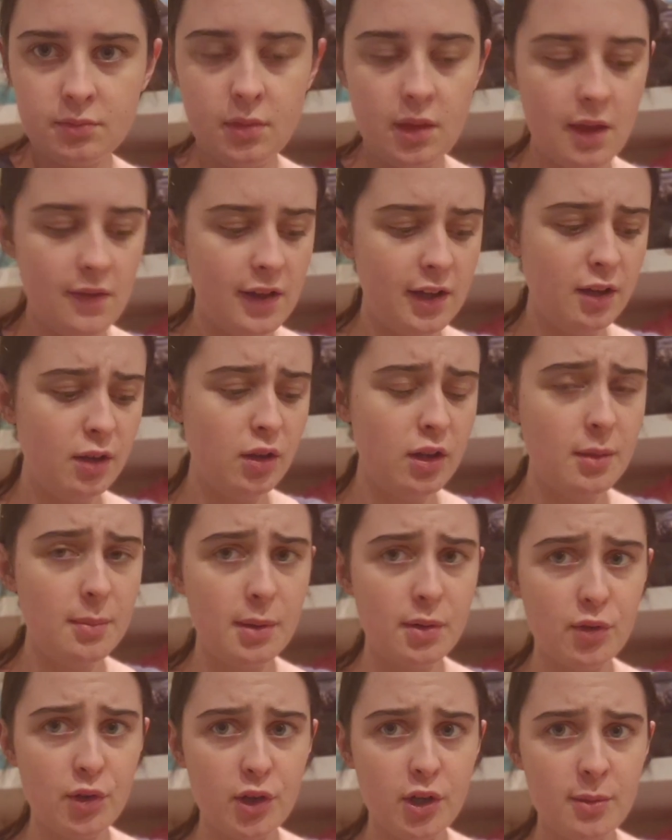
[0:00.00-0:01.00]
I've had a look in my
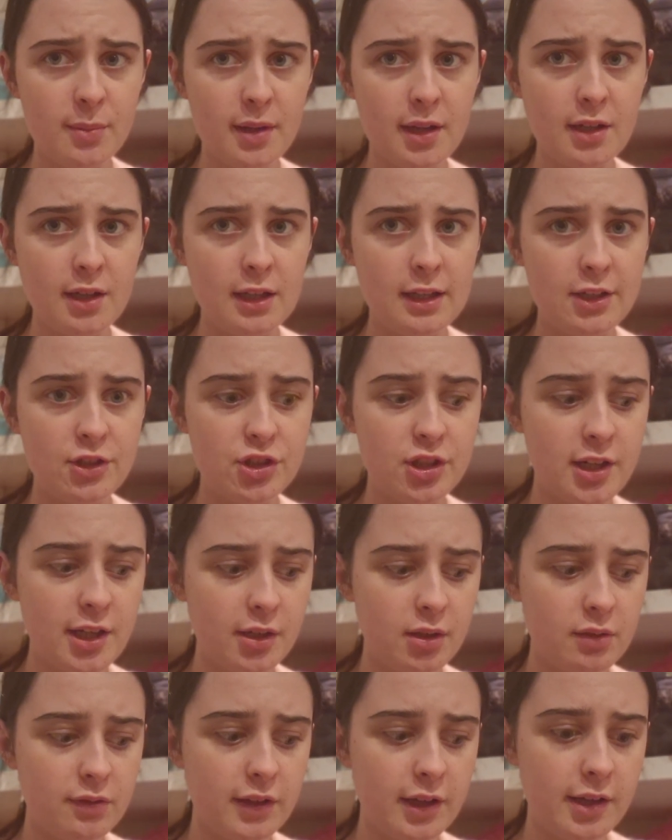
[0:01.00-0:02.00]
room, and I literally
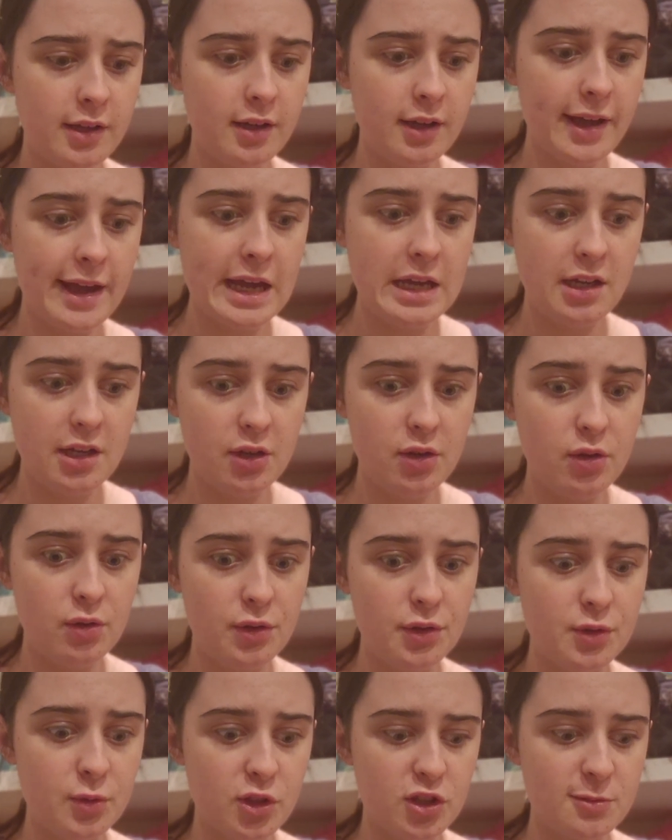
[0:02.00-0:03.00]
cannot find any other
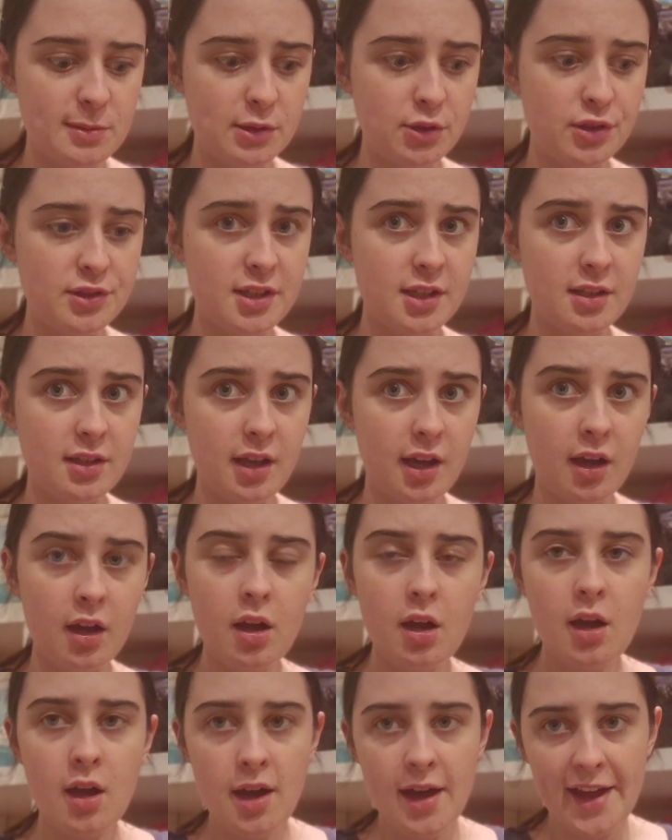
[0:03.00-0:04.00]
Squishmallows in there,
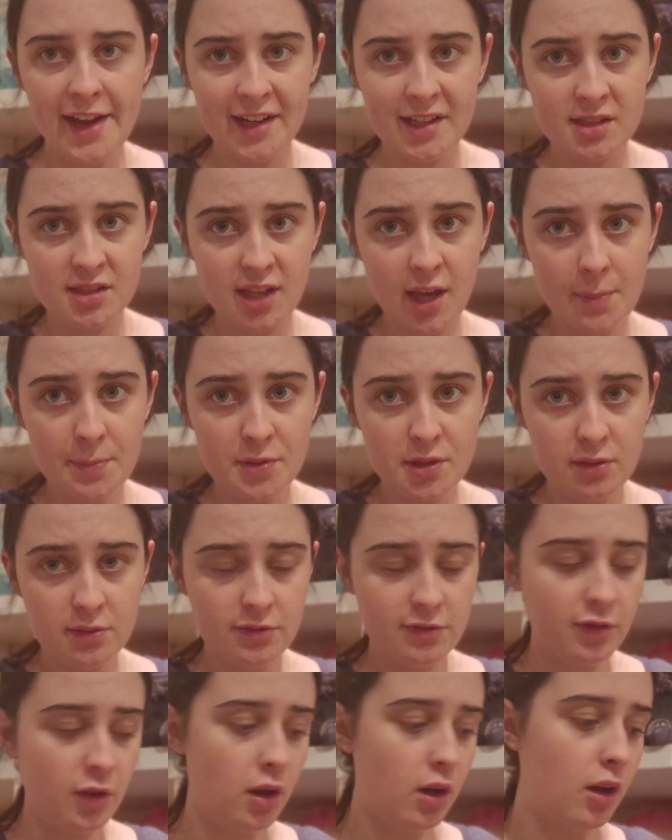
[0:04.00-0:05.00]
except
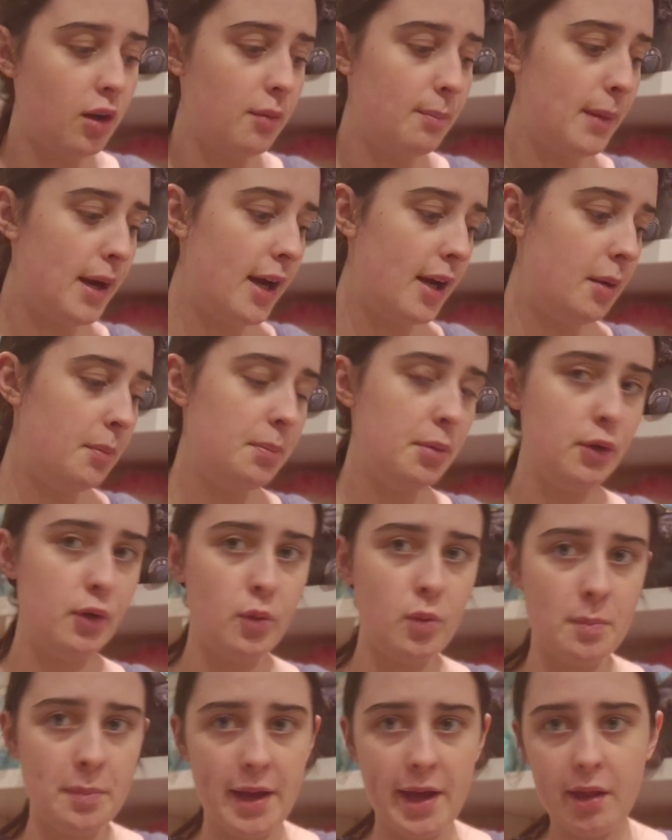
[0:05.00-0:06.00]
for my blue
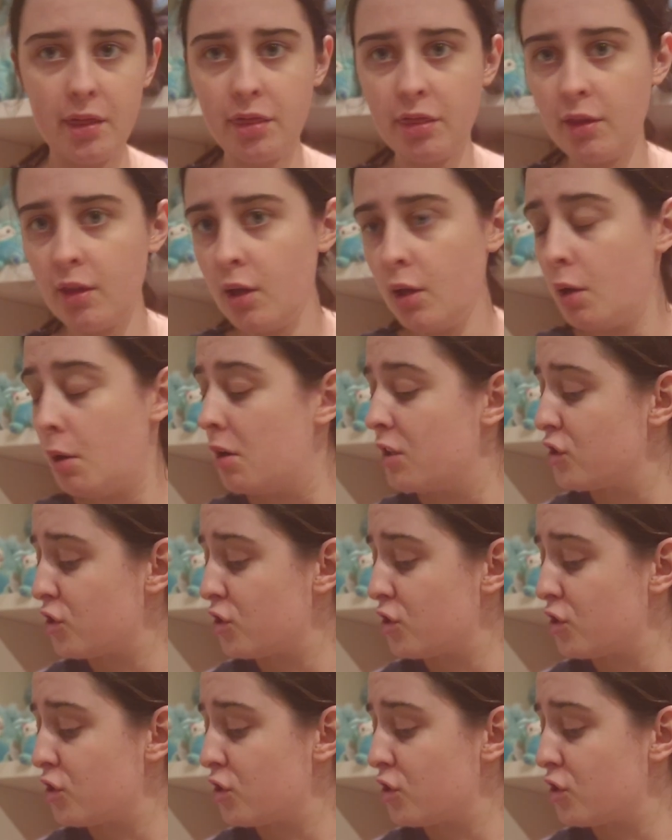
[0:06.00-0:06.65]
Beth.